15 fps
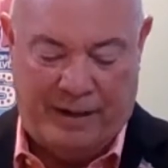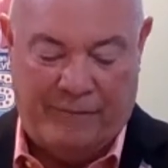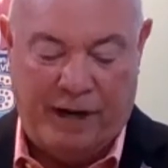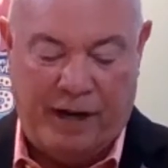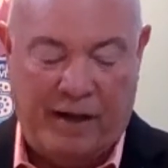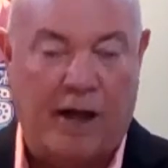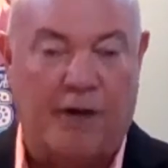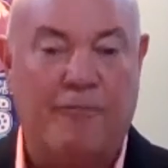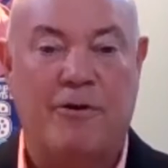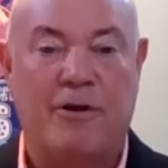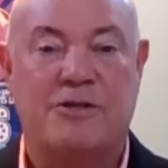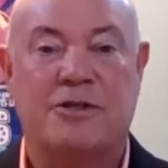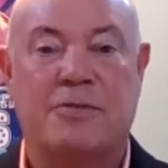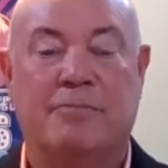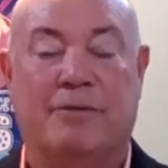I've got a lot of
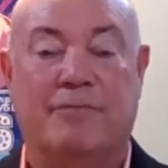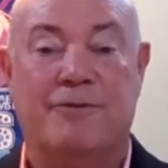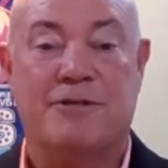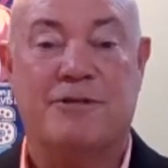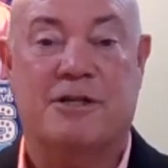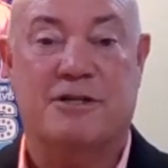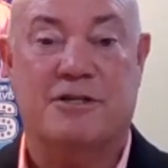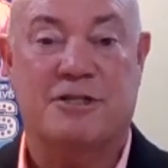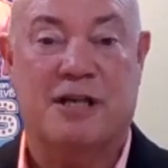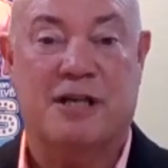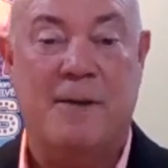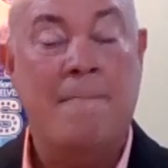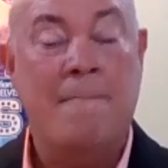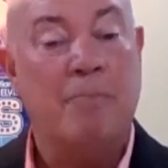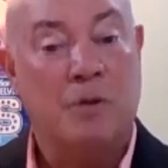friends in Memphis,
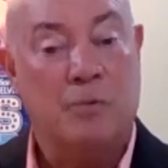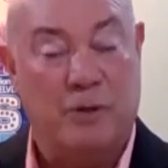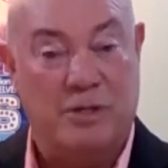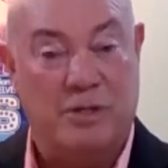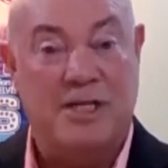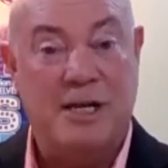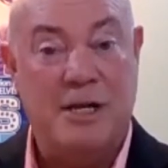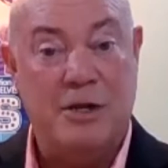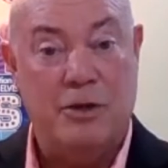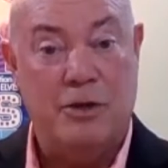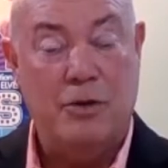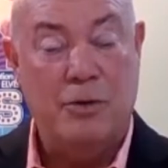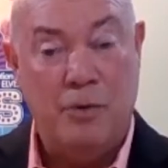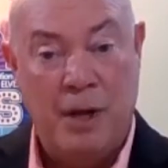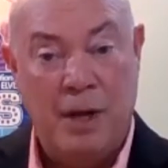Tennessee, with
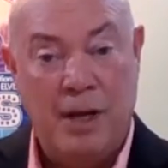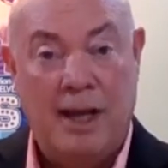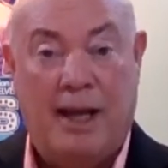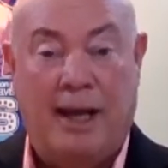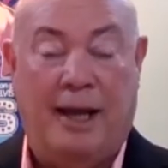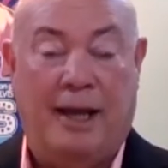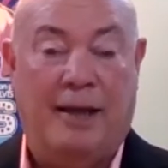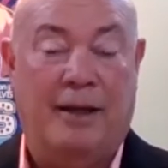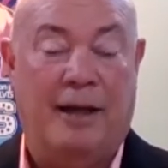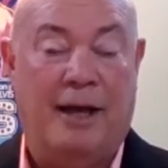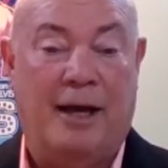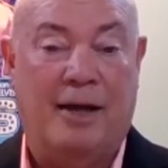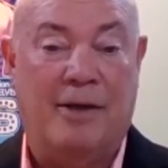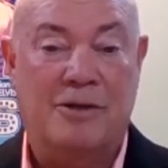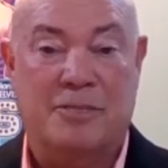DU and
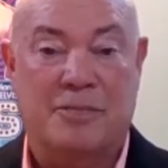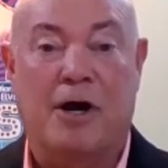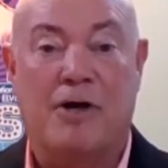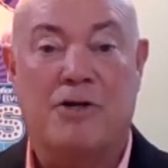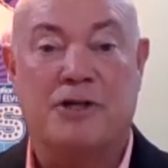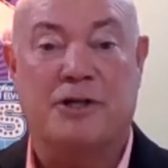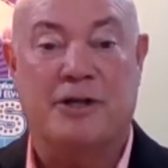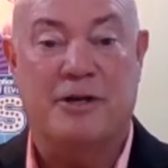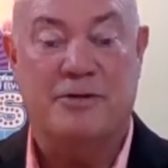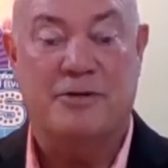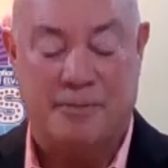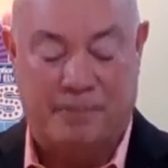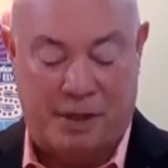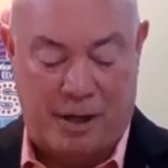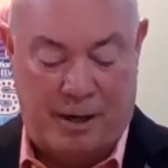uh, some auctioneers
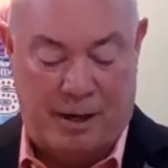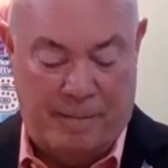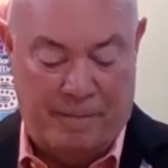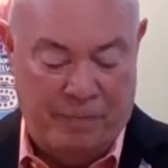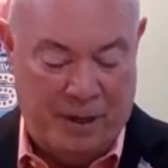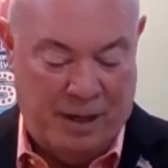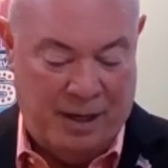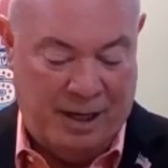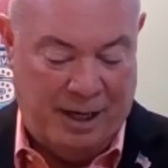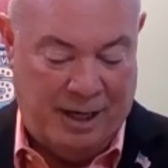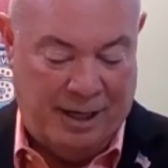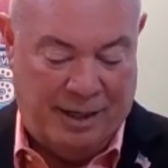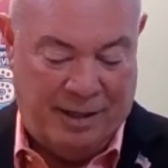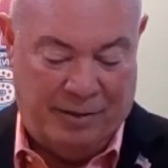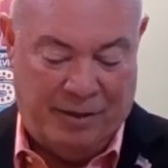up there
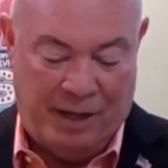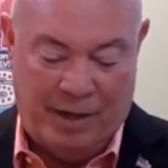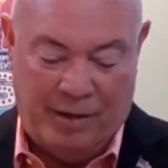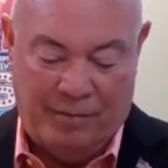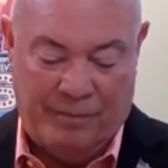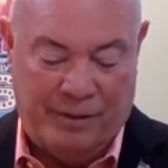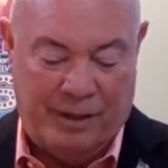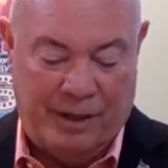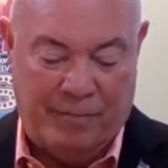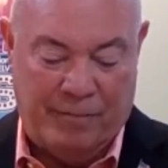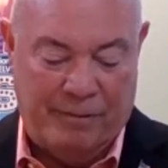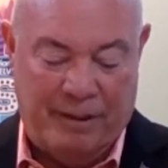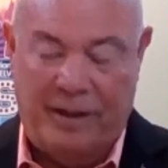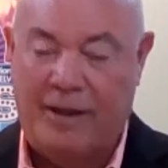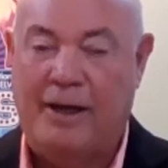uh, that are that are
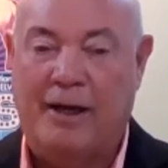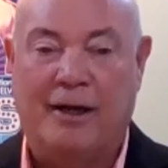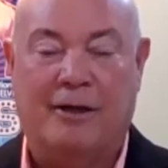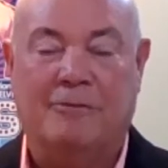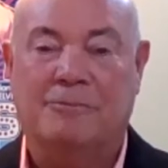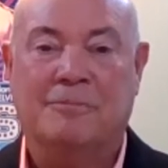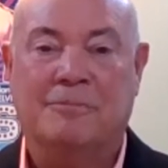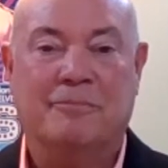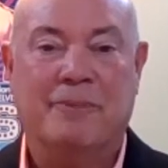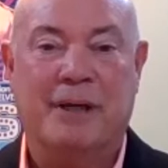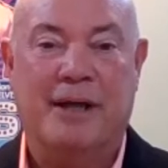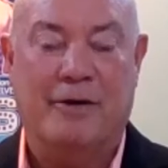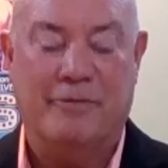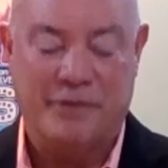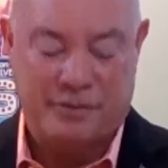big
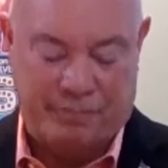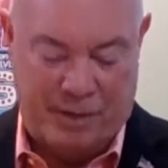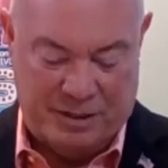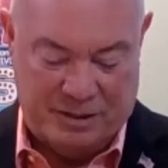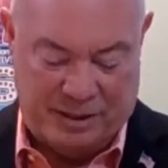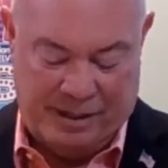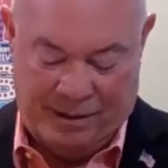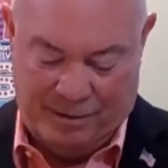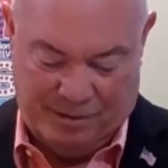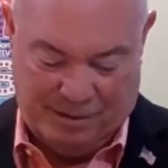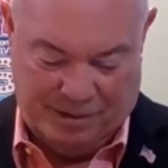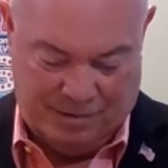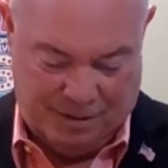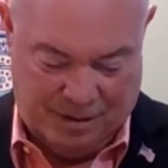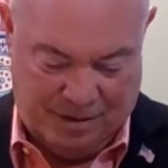big Elvis Presley
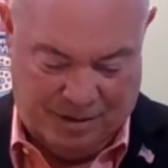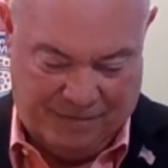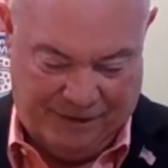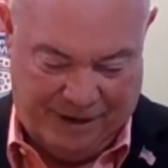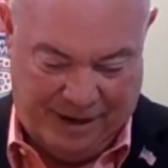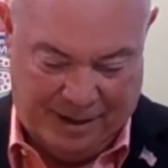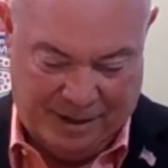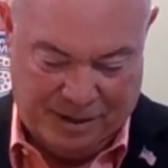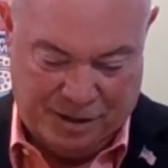fans.